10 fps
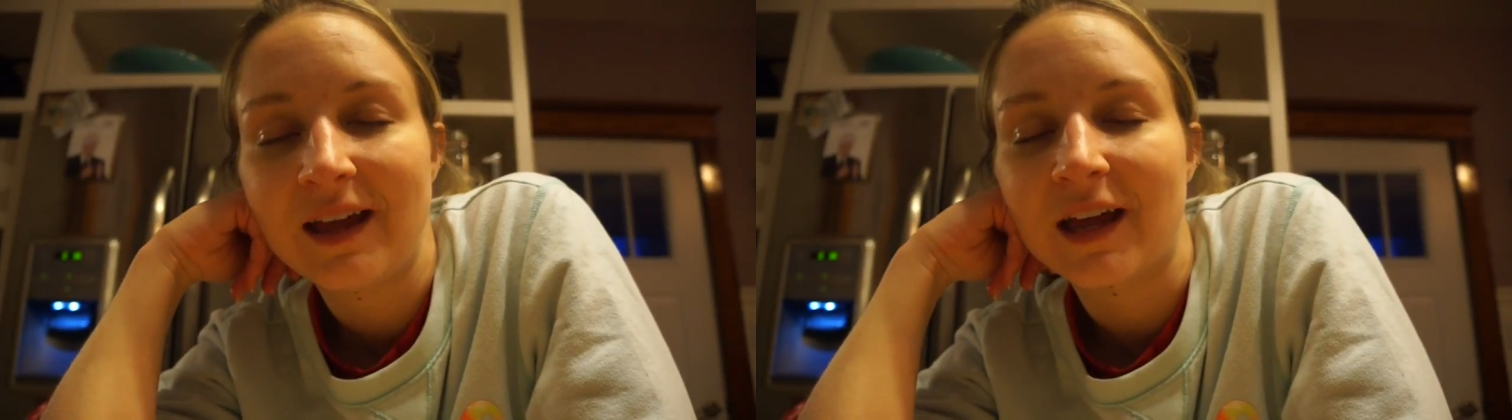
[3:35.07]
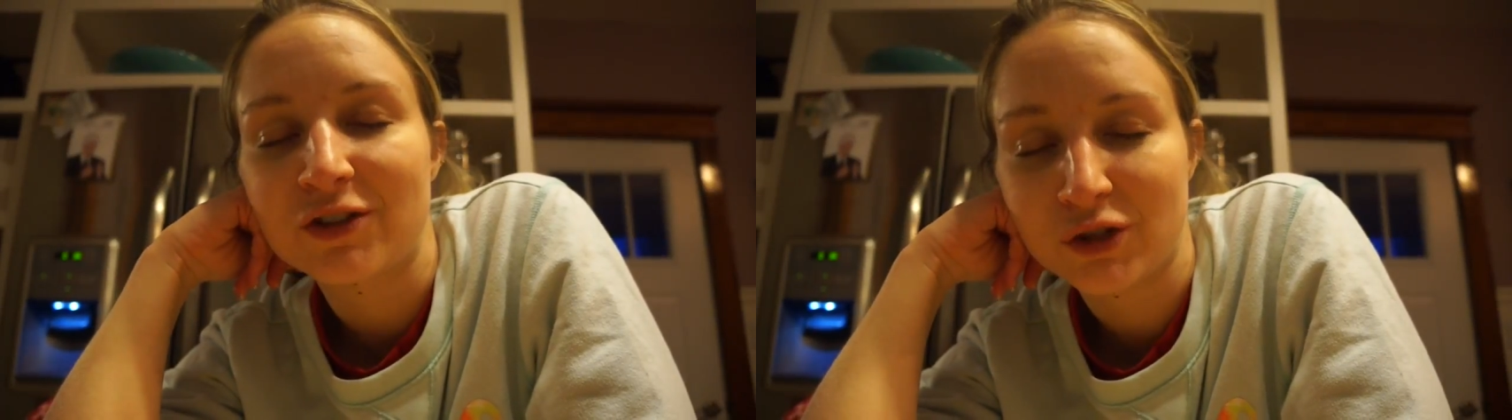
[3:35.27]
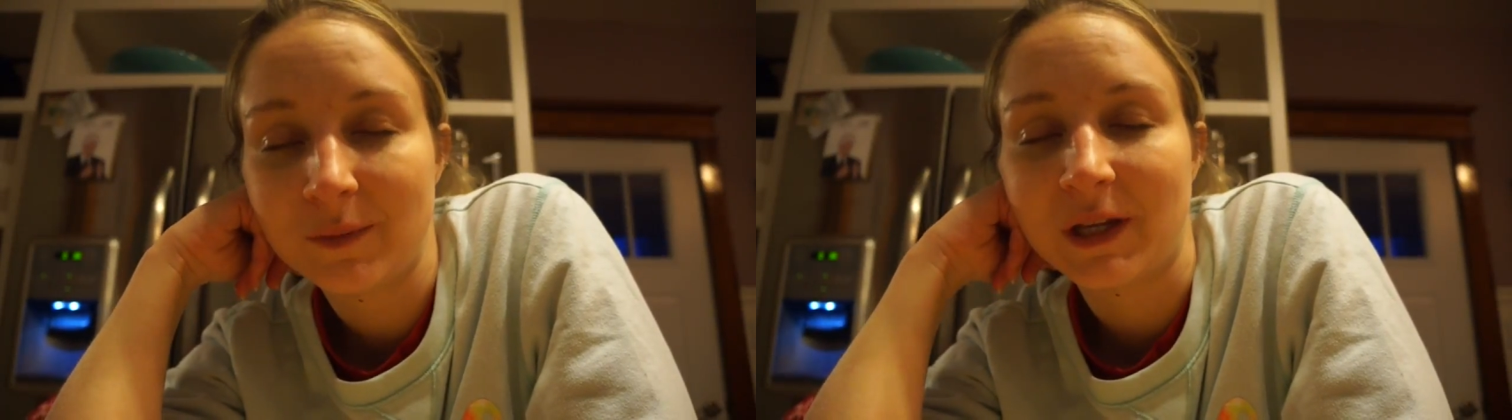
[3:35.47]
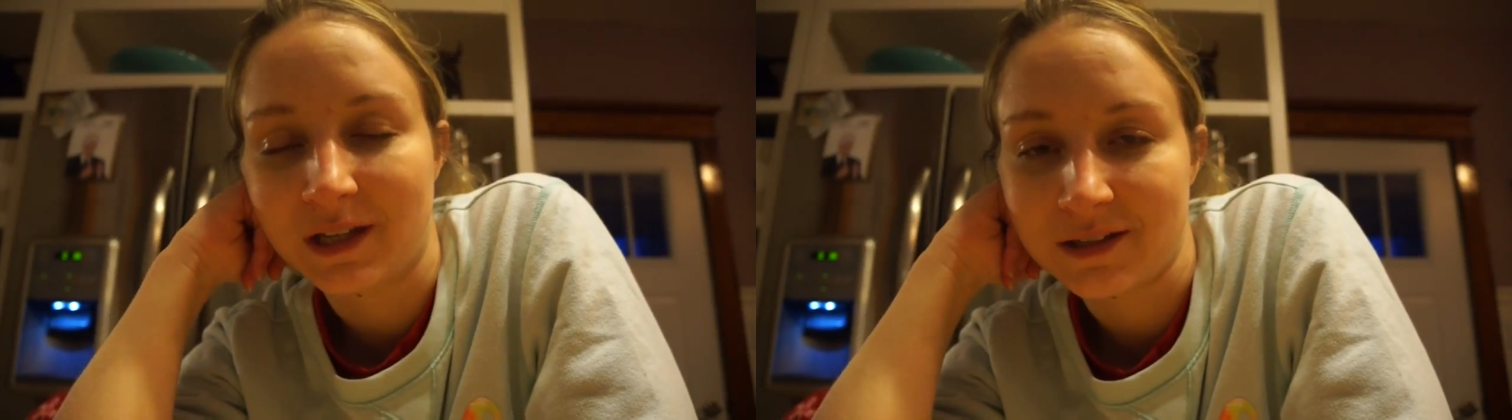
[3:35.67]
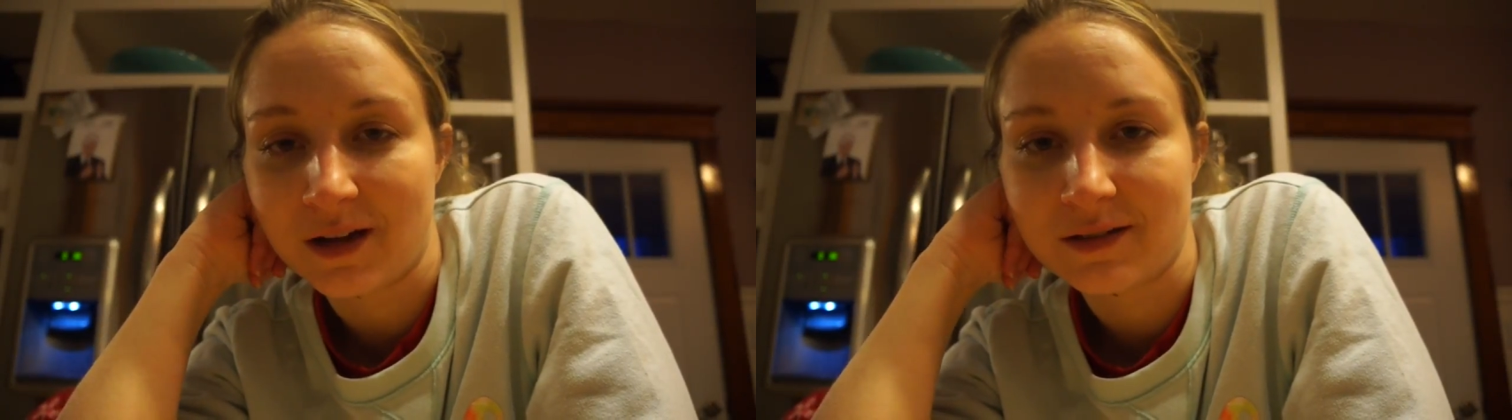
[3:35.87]

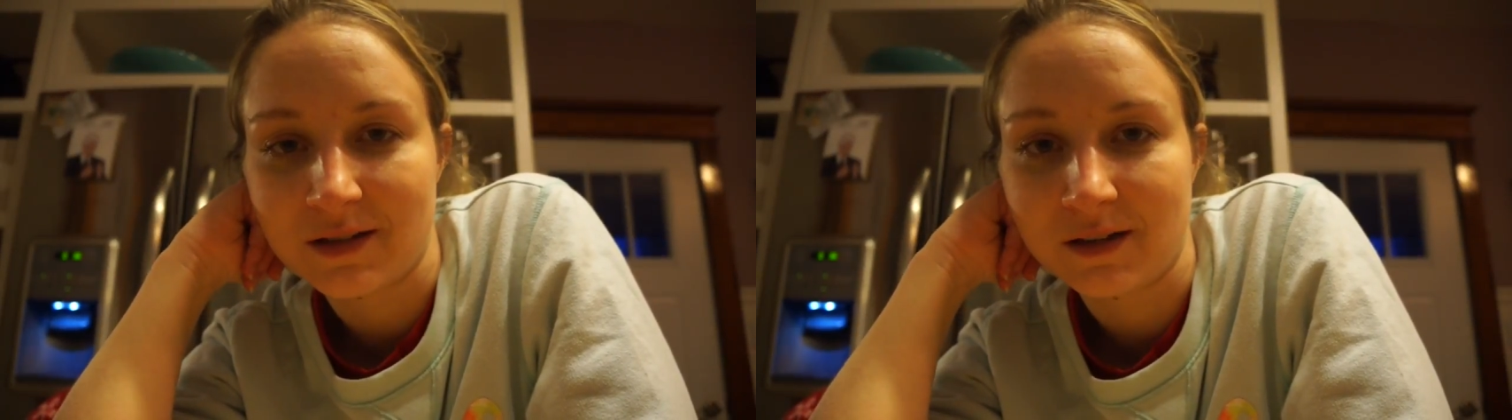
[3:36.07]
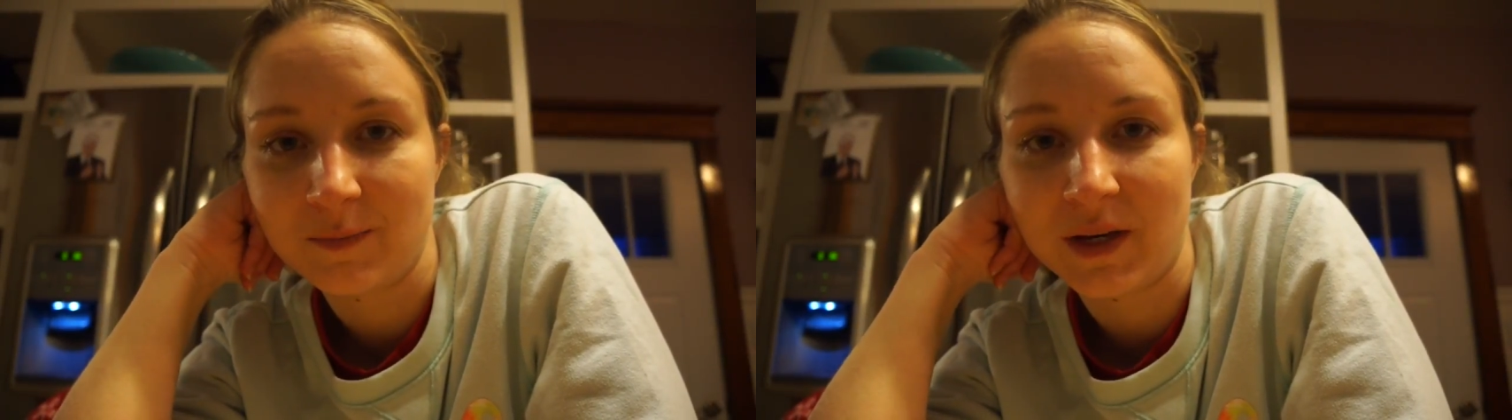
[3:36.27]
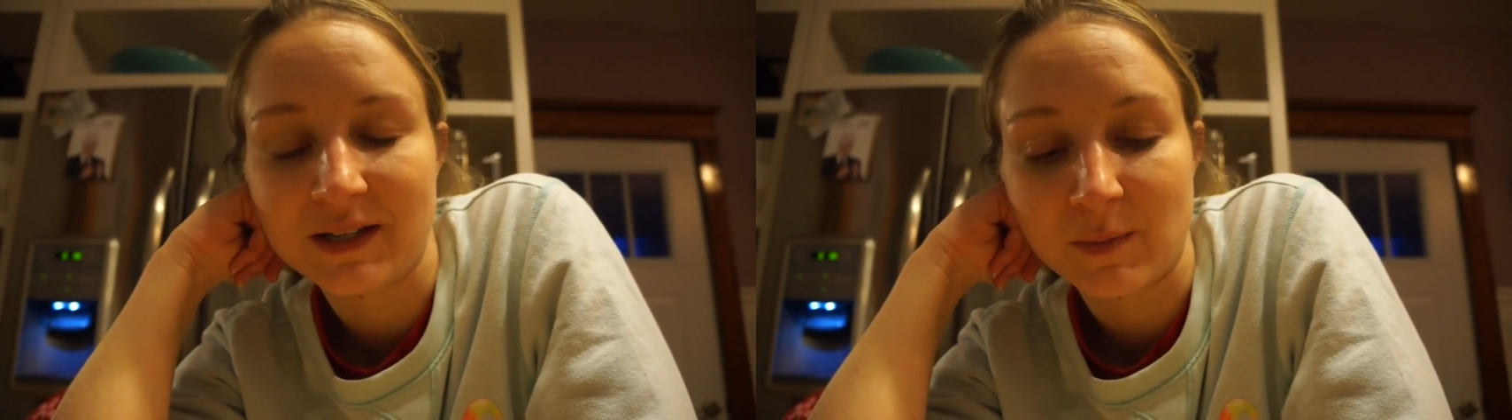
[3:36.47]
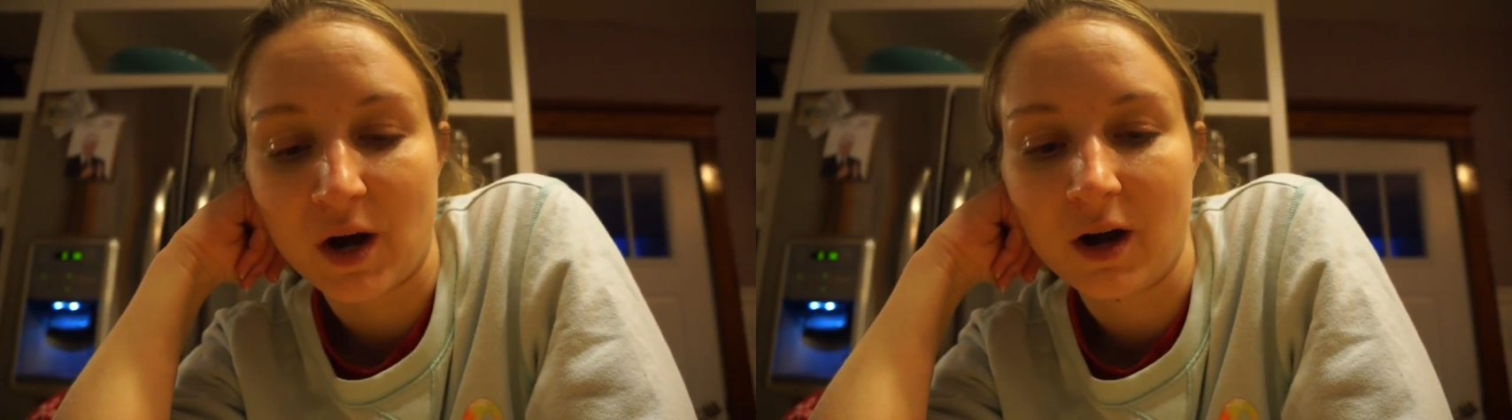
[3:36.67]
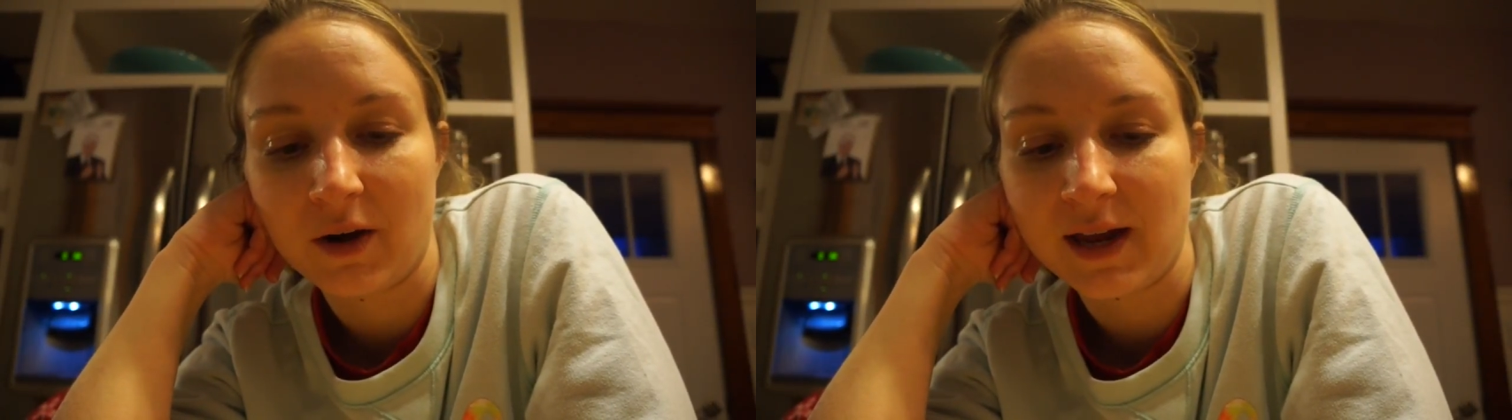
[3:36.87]
because my
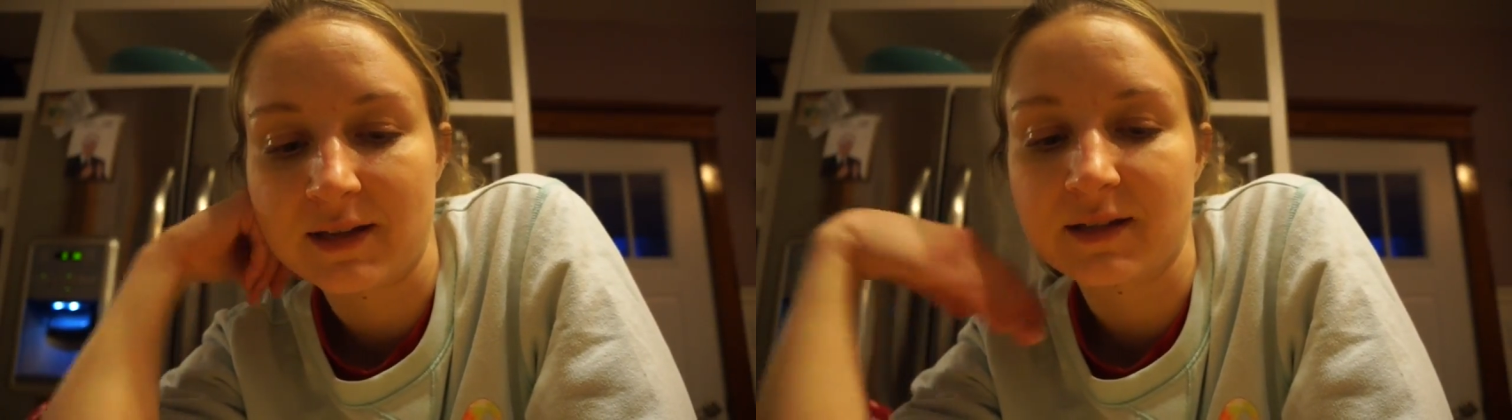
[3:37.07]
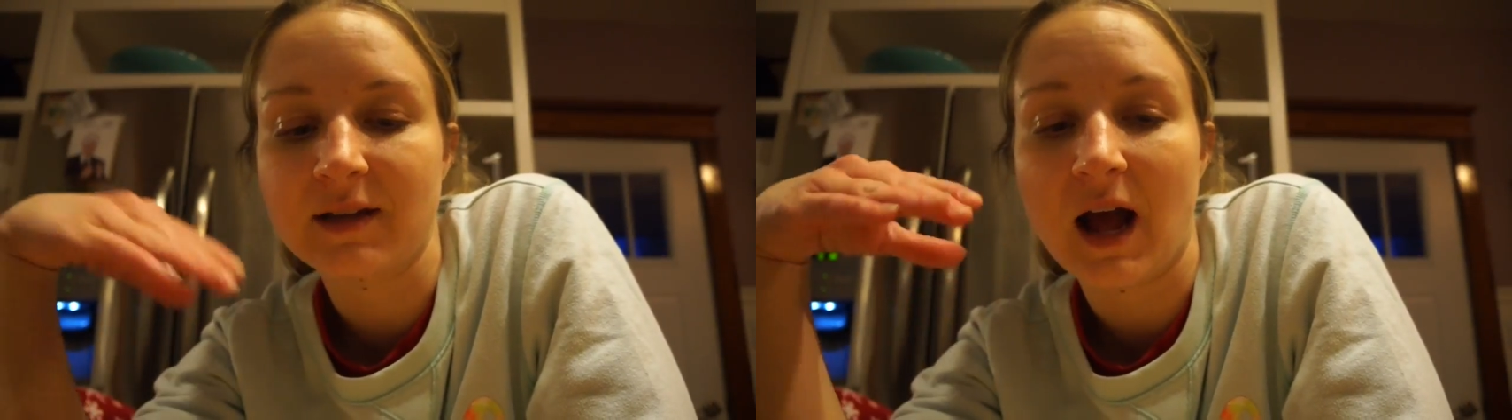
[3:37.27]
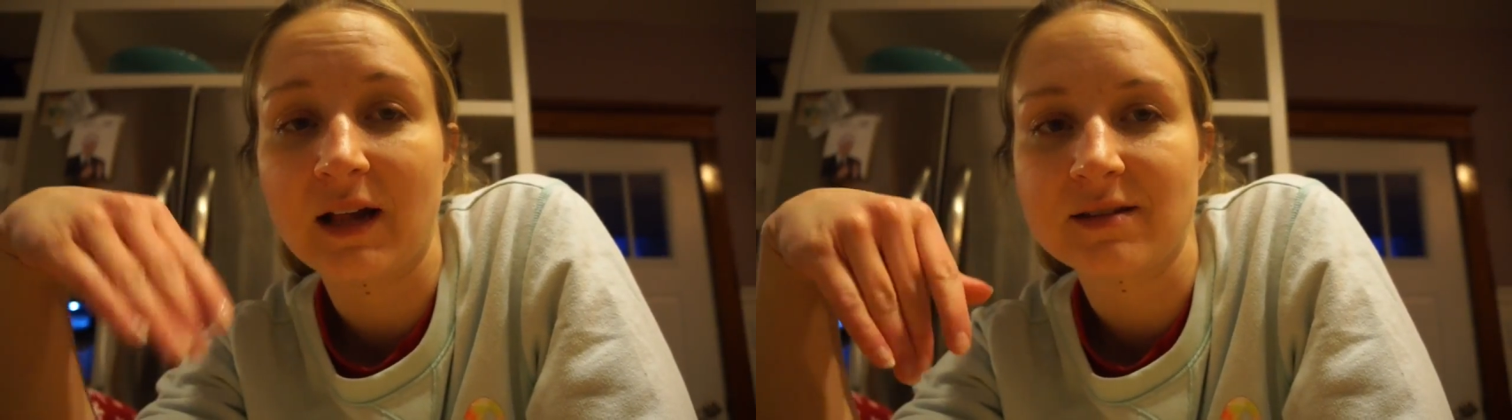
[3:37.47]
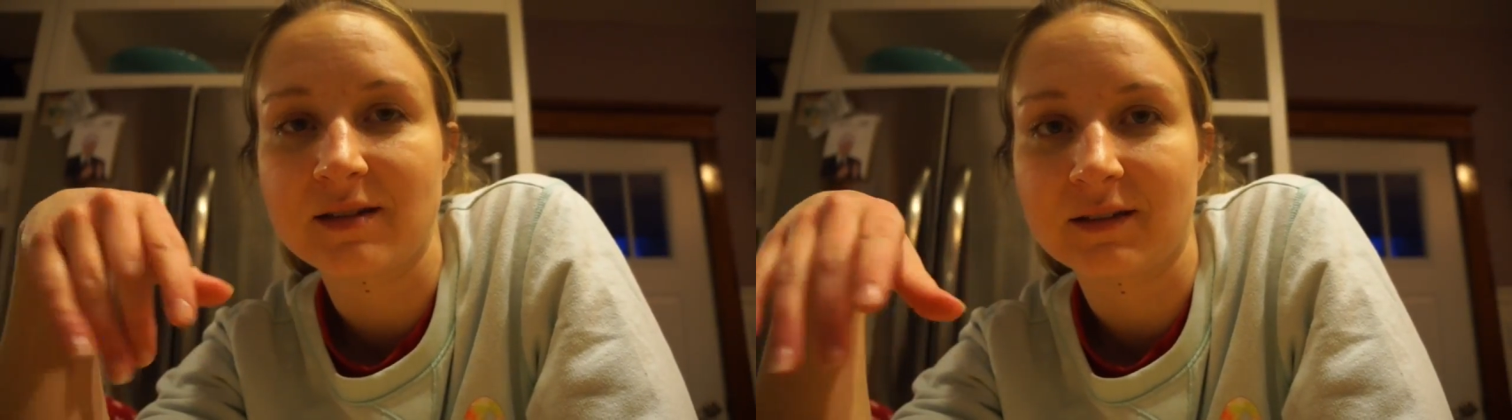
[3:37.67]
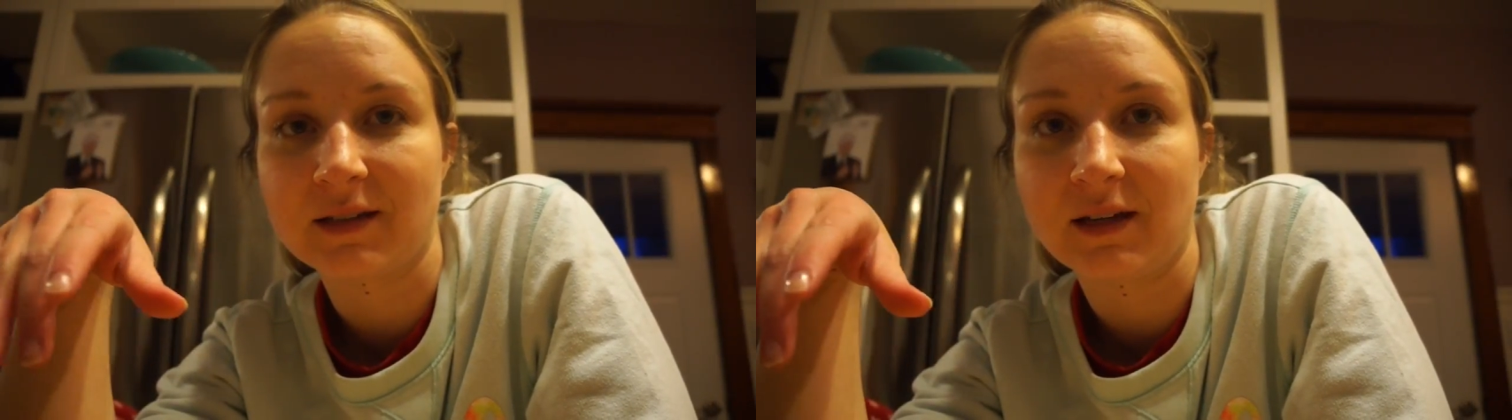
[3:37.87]
heart rate is
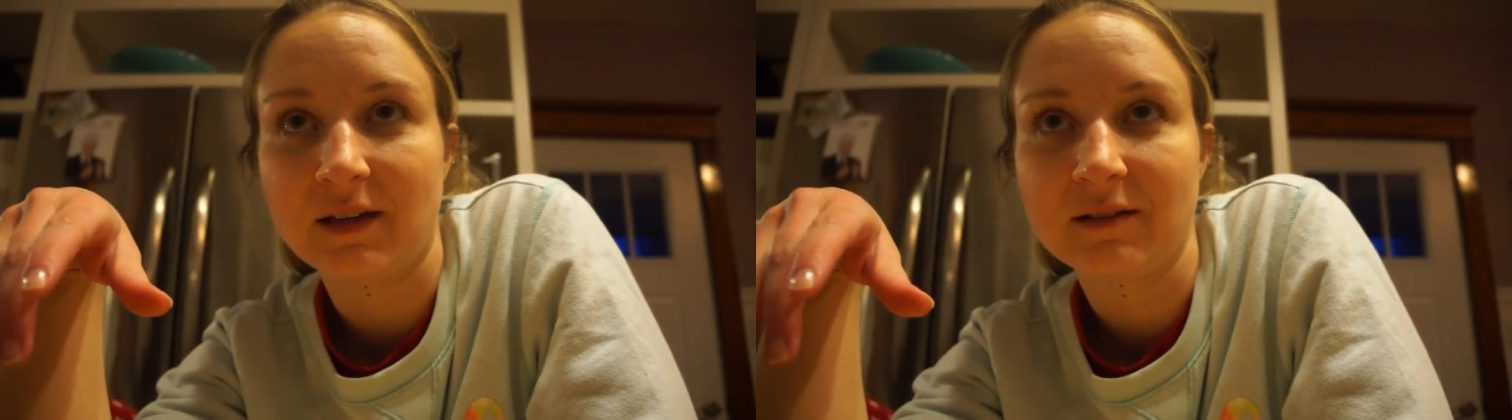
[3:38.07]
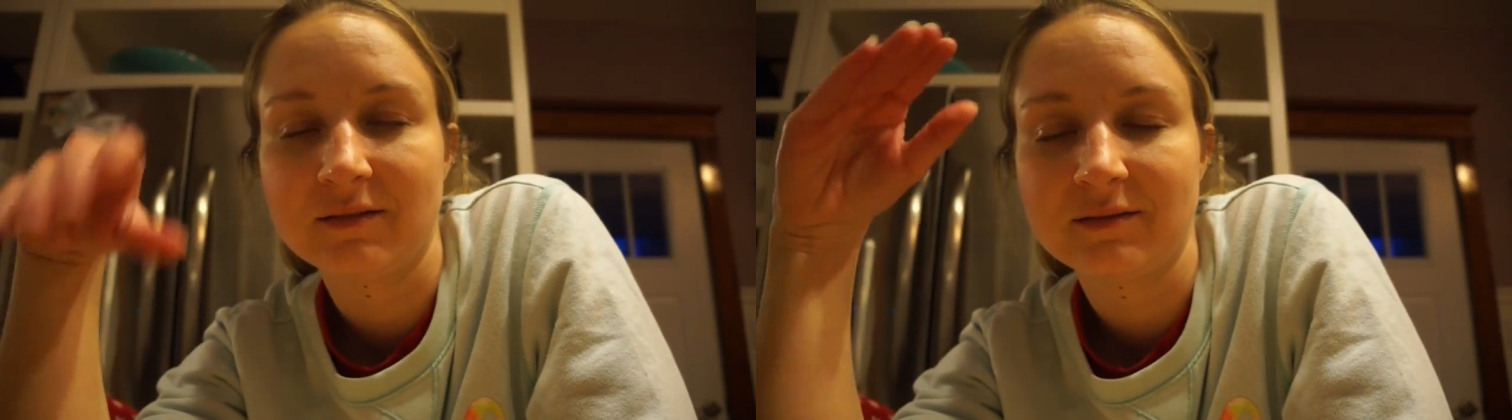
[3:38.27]
constantly